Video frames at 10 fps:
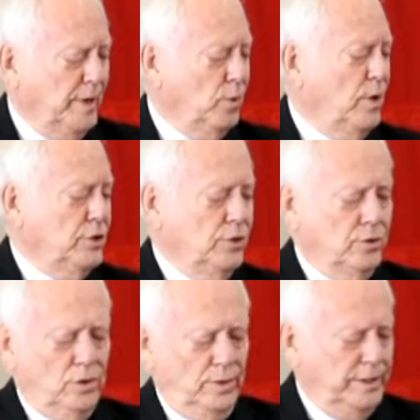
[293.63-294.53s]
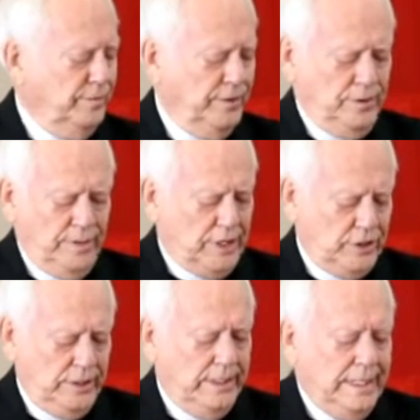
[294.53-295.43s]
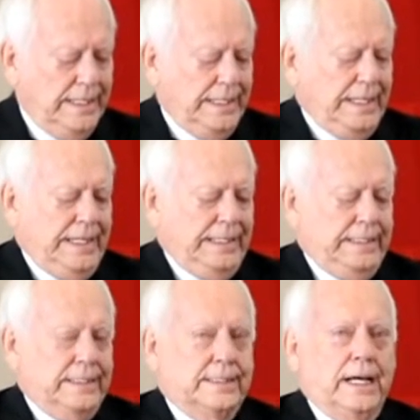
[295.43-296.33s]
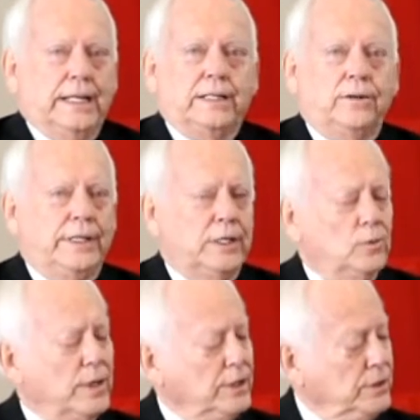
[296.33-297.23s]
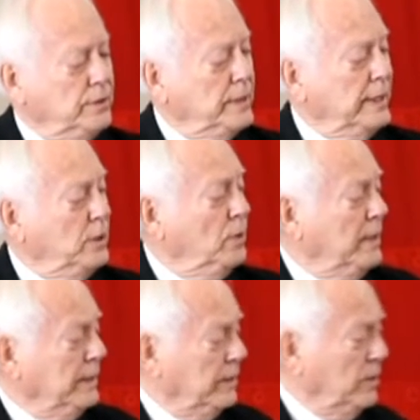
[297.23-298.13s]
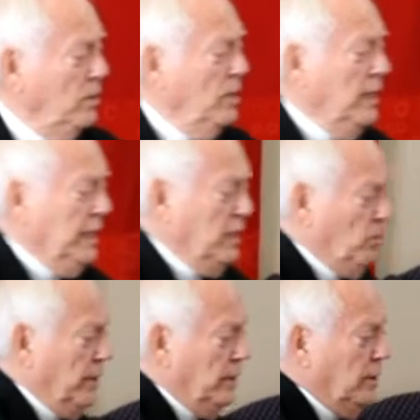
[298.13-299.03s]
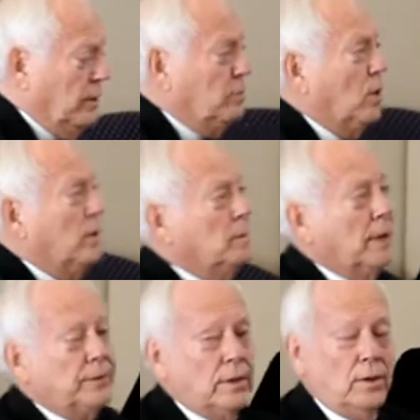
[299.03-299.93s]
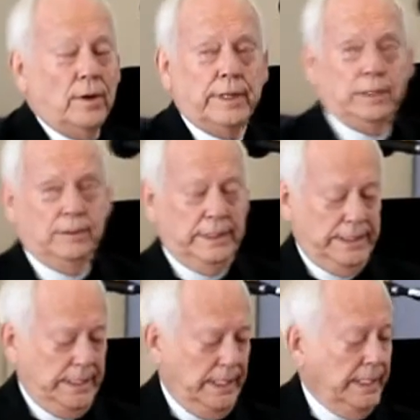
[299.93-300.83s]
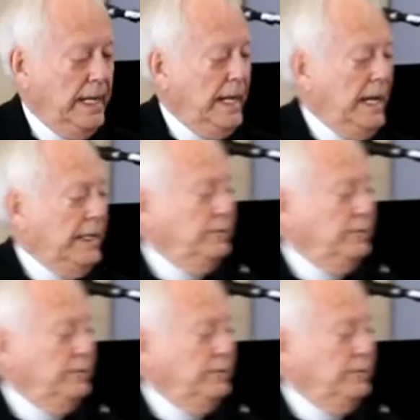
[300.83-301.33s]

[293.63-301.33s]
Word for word: mother wants you to go a different direction. And he decided, no, he didn't want to do that. And he wanted to go, he wanted to learn more about the Lord. He really did. And